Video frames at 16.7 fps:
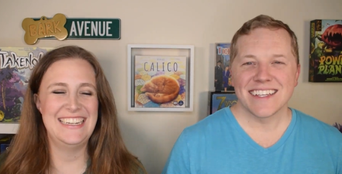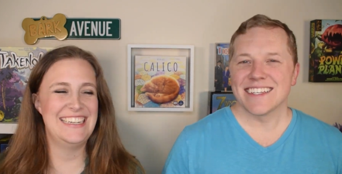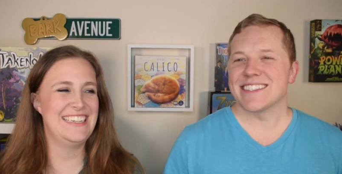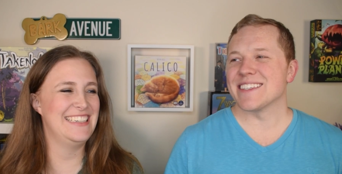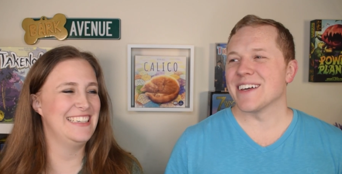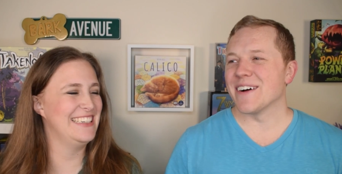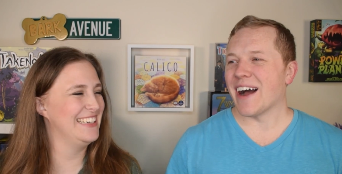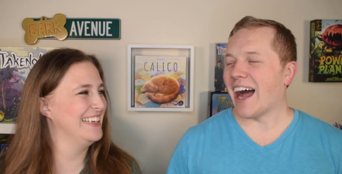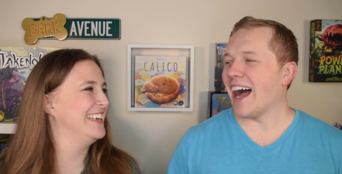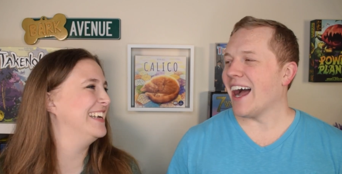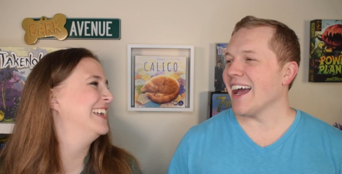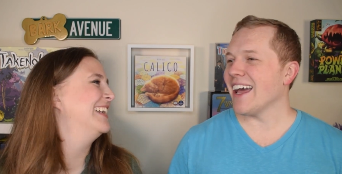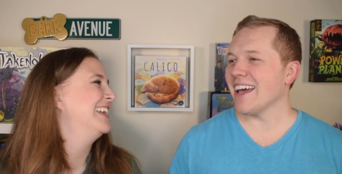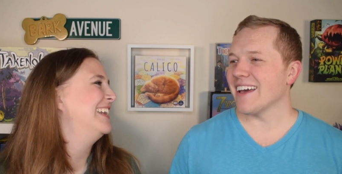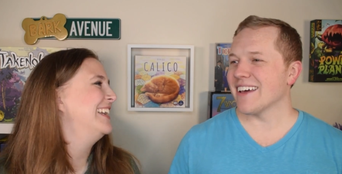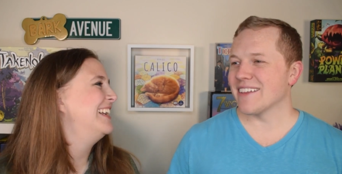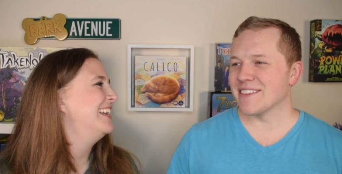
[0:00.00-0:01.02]
Speaker 1: yeah. so
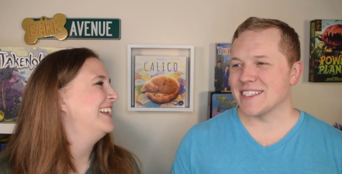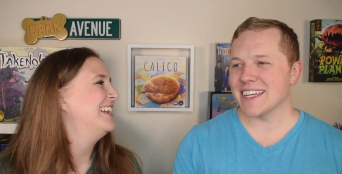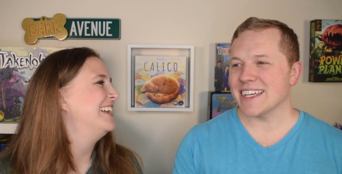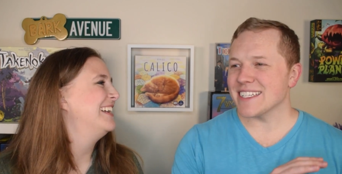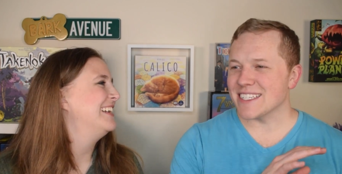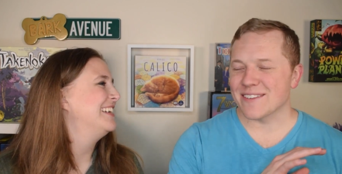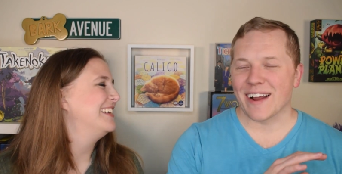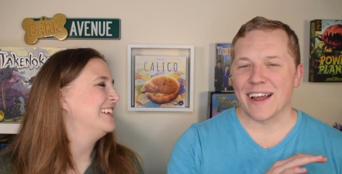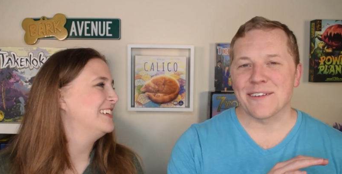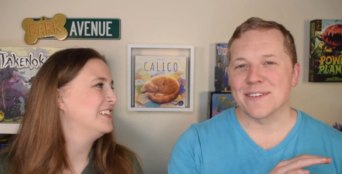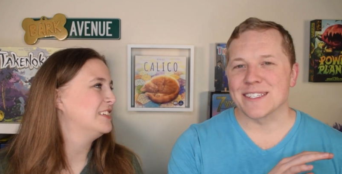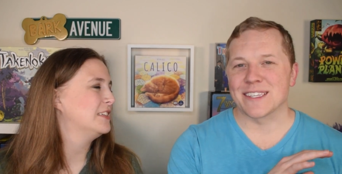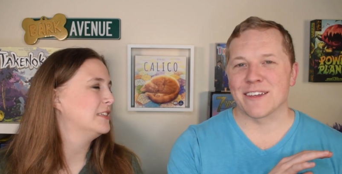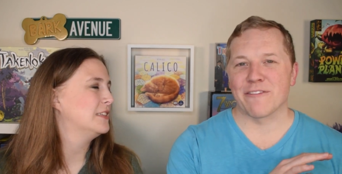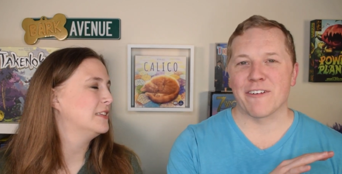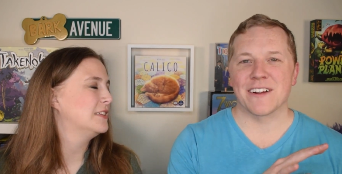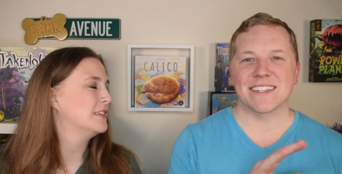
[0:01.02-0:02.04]
I Ticket to Ride
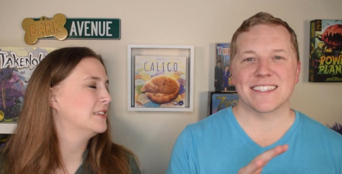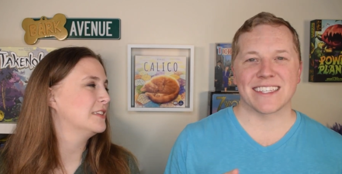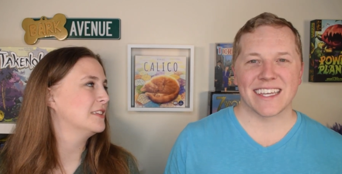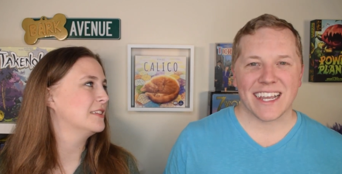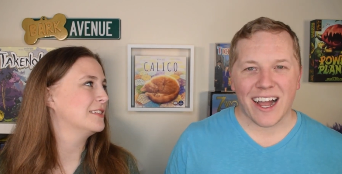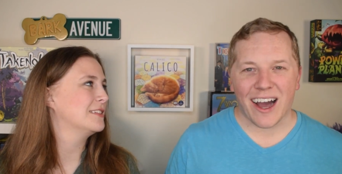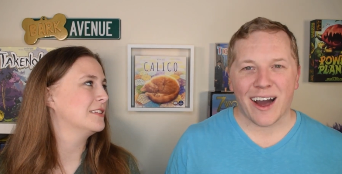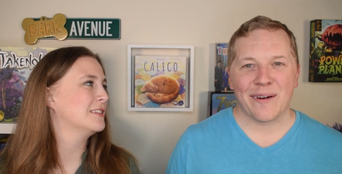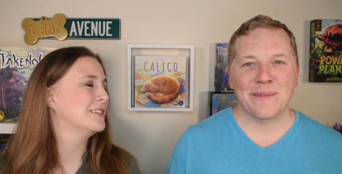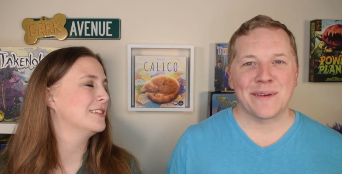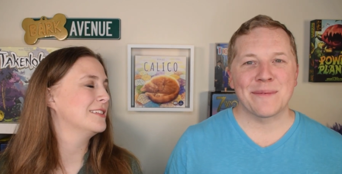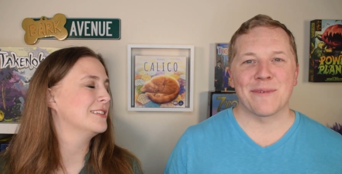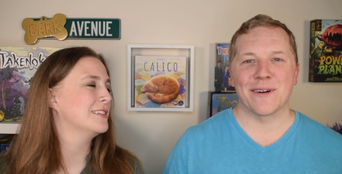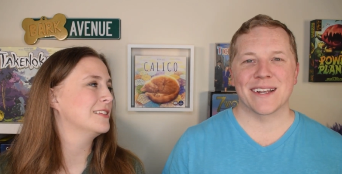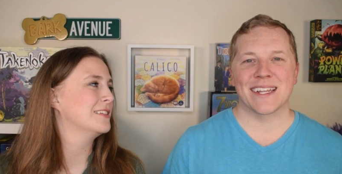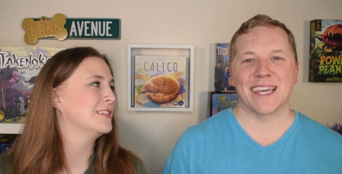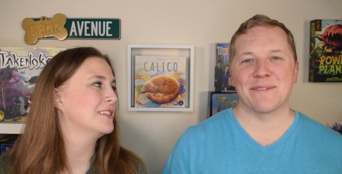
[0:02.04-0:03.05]
was the first like hobby
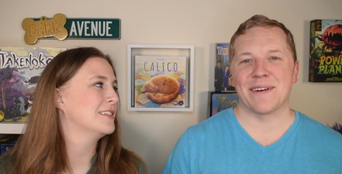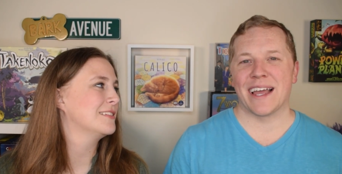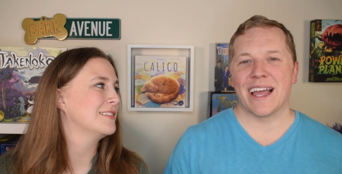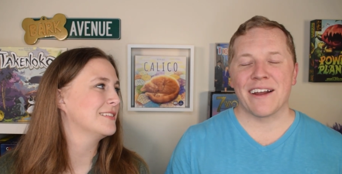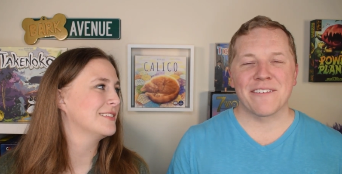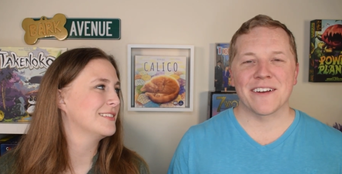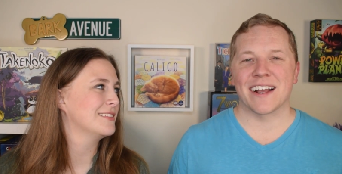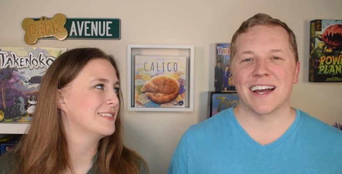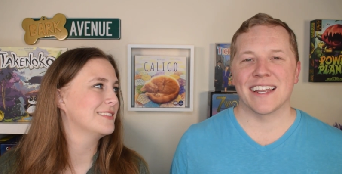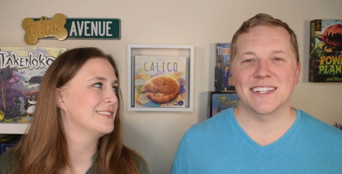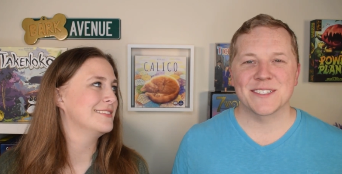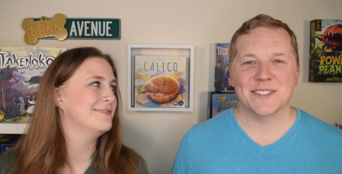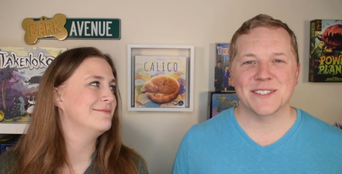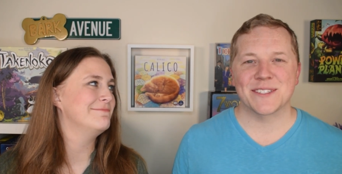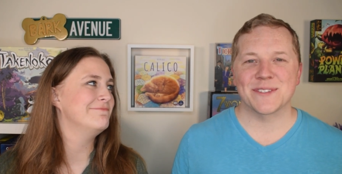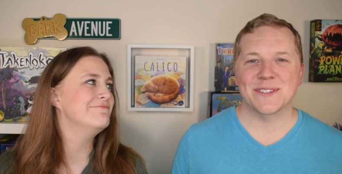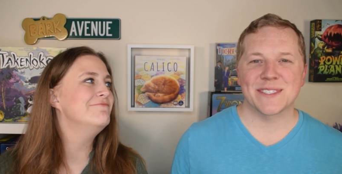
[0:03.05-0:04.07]
board game I ever got
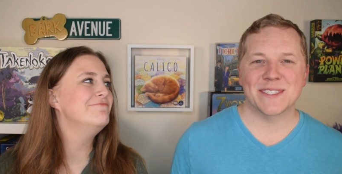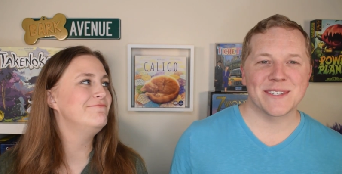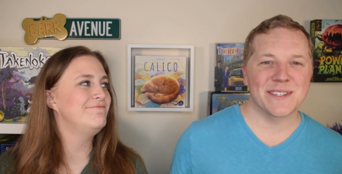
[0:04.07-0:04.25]
introduced